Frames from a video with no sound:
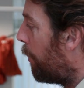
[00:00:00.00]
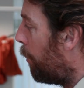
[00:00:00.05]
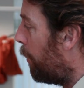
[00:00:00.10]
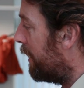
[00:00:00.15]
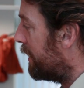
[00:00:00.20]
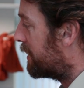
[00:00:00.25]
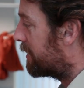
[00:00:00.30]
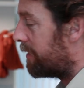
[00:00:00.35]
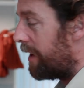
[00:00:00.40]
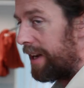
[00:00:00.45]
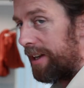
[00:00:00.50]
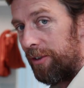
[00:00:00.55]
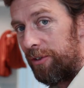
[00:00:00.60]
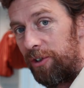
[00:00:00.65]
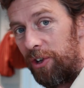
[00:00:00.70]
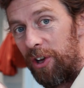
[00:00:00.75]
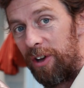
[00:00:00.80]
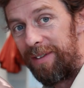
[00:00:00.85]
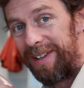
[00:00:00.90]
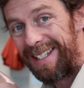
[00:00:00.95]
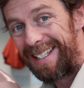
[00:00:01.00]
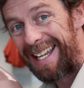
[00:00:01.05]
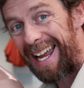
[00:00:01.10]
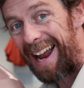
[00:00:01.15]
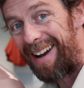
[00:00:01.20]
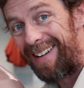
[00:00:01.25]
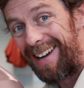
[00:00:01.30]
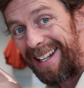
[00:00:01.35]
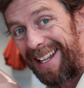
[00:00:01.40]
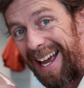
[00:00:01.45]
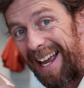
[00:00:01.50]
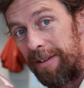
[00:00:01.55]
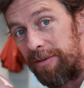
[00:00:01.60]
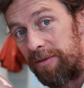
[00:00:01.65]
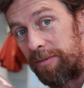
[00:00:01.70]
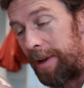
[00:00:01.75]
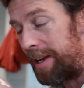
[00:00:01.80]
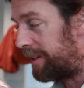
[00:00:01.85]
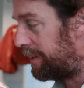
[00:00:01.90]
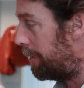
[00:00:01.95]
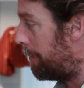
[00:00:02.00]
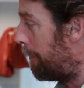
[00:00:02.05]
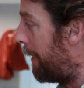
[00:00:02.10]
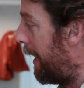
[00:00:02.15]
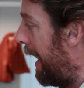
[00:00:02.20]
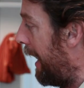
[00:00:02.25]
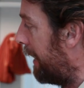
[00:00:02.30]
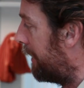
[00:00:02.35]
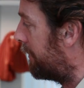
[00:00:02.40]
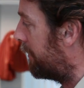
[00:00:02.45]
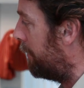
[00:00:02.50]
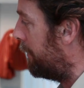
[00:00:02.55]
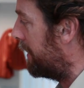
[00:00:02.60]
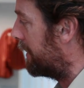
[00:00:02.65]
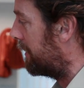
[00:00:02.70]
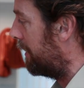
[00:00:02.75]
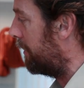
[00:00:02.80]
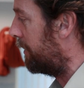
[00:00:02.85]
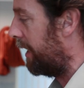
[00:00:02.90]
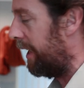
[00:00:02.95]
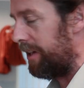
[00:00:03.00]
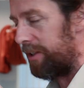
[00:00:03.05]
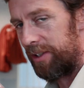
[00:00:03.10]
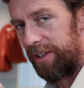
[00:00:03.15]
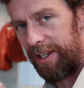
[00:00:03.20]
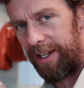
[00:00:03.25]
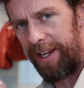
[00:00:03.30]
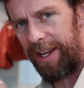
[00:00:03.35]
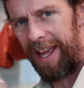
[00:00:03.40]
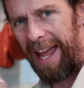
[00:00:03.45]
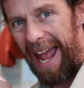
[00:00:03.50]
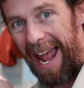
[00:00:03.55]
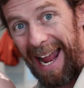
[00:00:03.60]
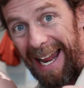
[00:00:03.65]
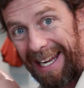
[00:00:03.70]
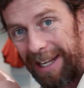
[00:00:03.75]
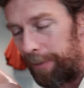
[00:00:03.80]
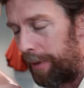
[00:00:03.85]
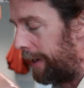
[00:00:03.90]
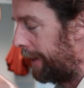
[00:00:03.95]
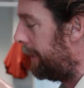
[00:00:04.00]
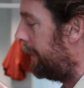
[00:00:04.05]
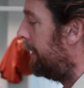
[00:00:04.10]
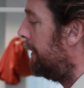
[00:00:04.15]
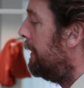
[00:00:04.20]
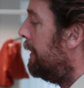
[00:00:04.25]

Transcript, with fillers: which cranial nerve is carrying that information back from this location here. Anyway,